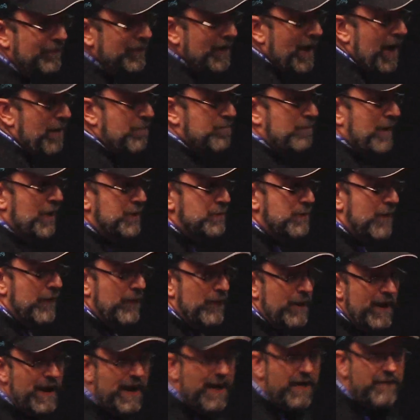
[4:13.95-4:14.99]
I'd much
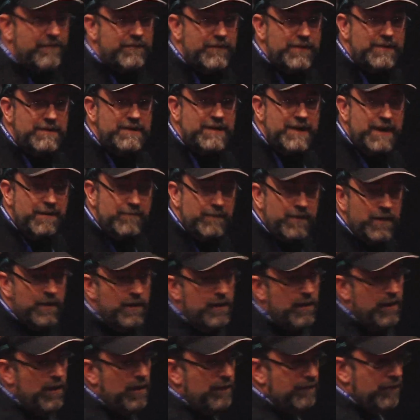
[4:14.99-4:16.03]
rather have the team
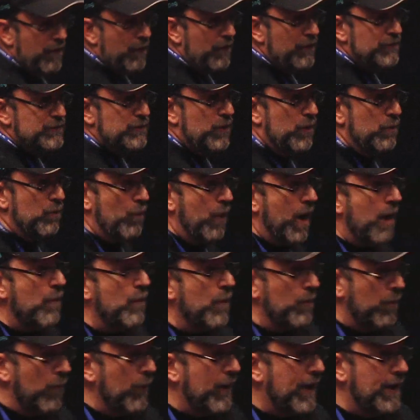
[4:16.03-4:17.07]
focus on what
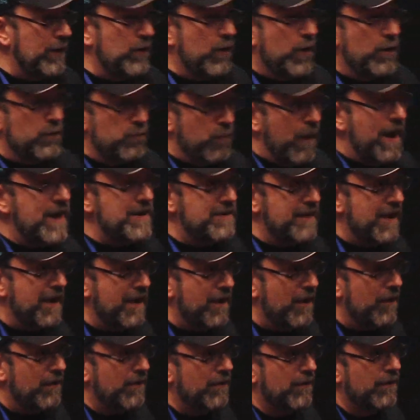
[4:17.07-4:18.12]
we're working on right
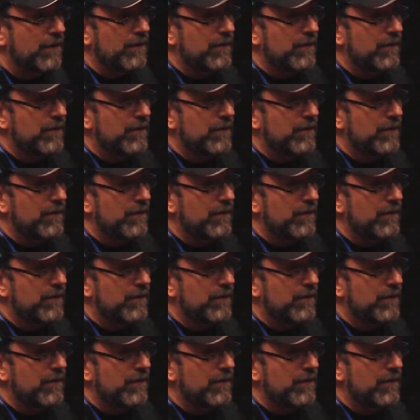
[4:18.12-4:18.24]
now.